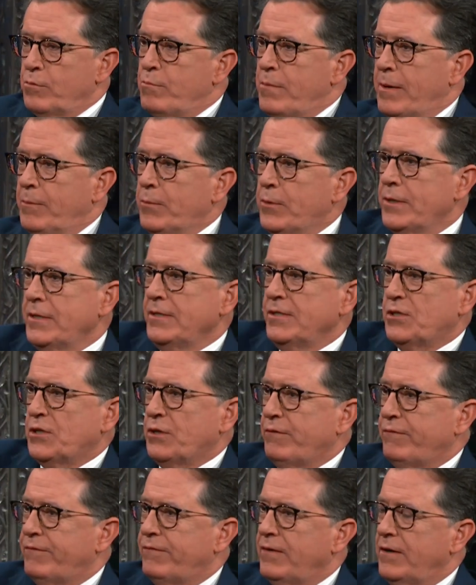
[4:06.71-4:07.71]
memories
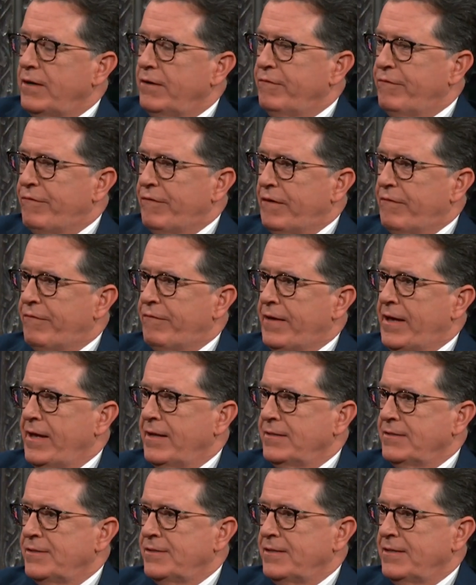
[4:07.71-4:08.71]
of, of
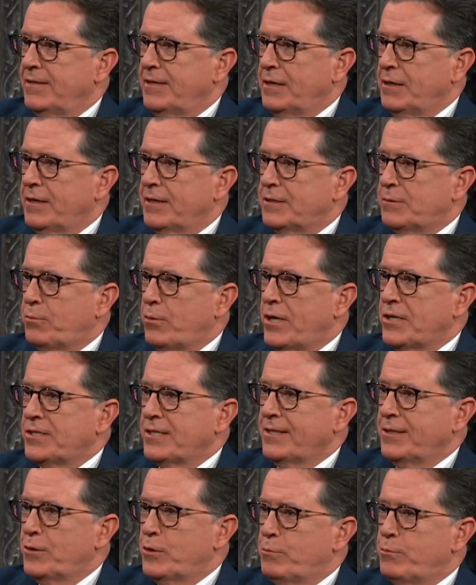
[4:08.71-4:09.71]
fans uh,
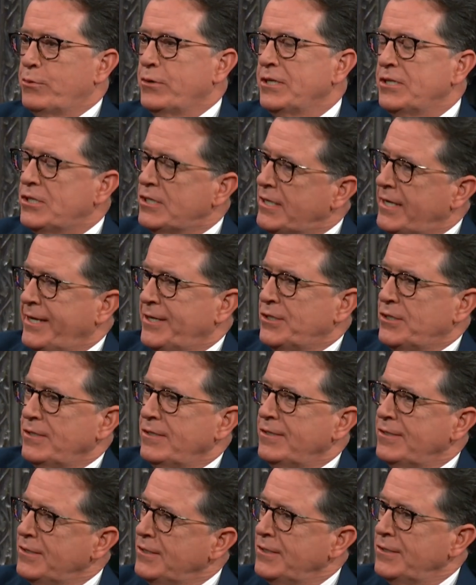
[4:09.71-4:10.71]
expressing their appreciation
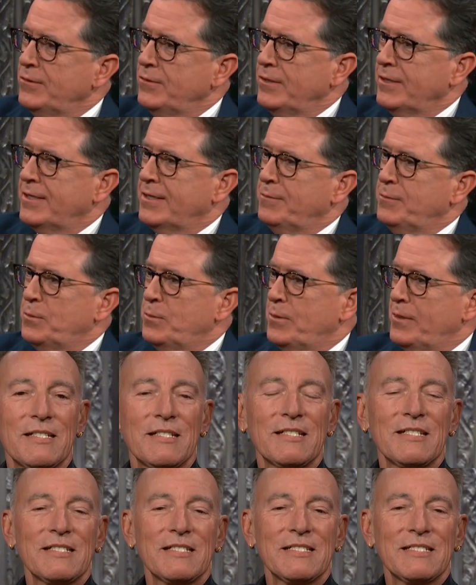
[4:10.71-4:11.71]
to you that come to
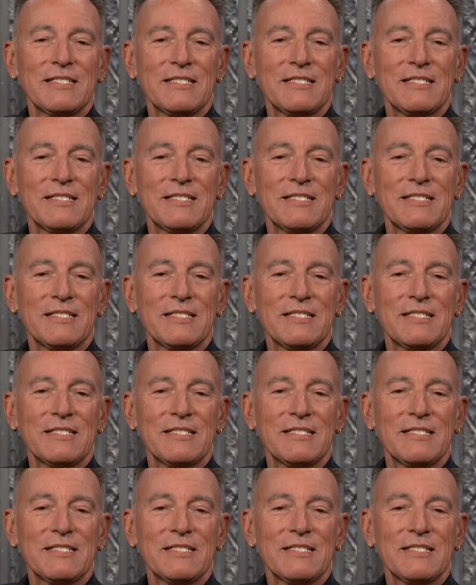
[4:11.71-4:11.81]
mind?